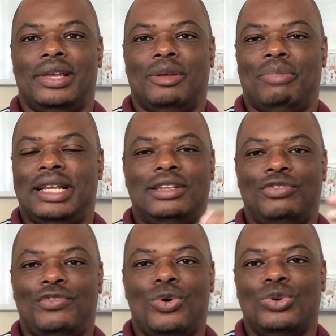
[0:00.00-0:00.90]
By
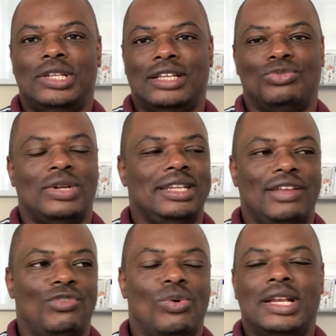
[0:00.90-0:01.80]
default, that's what
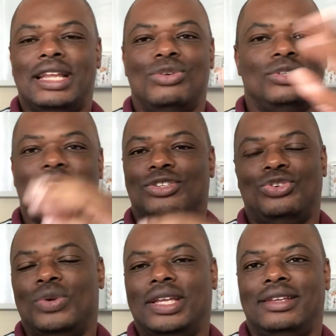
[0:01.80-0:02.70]
everyone else is
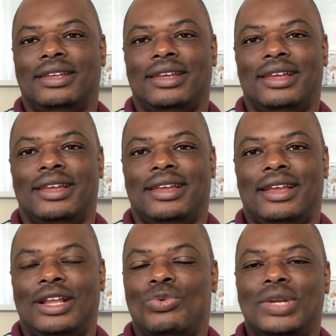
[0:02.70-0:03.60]
doing.
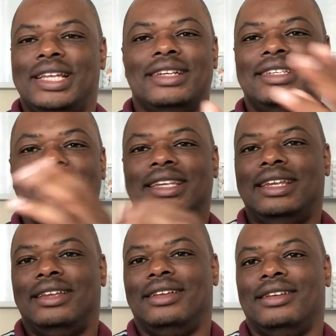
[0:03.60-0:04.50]
And we can
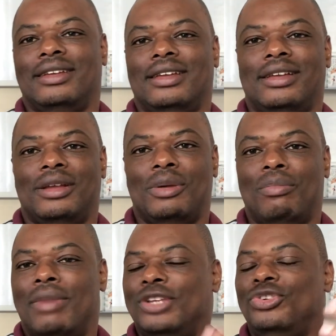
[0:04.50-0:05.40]
see
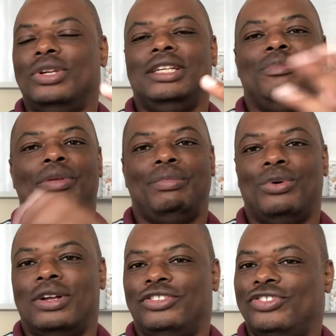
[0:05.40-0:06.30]
majority people
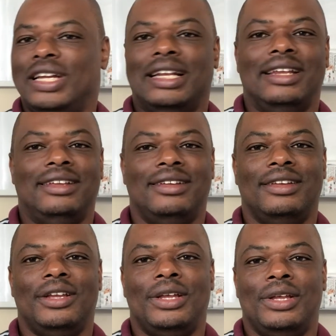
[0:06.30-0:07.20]
are struggling.
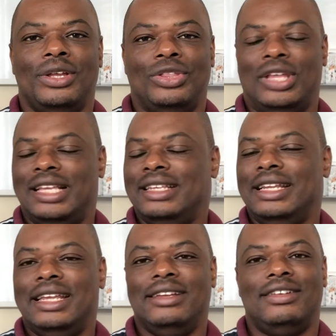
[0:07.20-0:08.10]
There is an
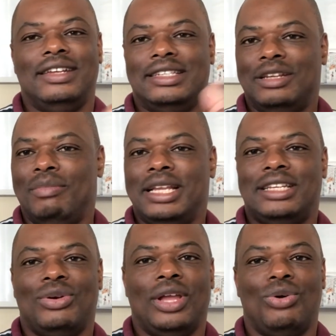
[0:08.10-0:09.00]
increase in
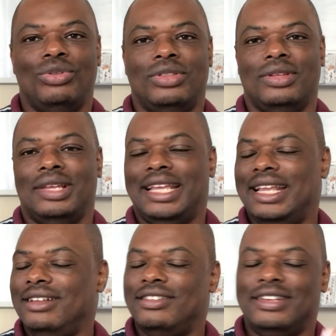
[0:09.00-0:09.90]
mental health,
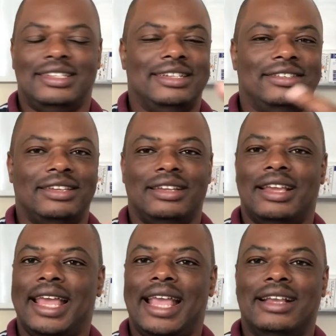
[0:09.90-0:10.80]
increase in
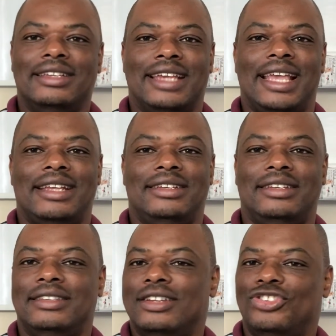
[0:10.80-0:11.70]

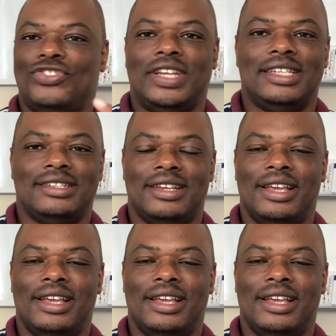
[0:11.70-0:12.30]
anxieties and stress,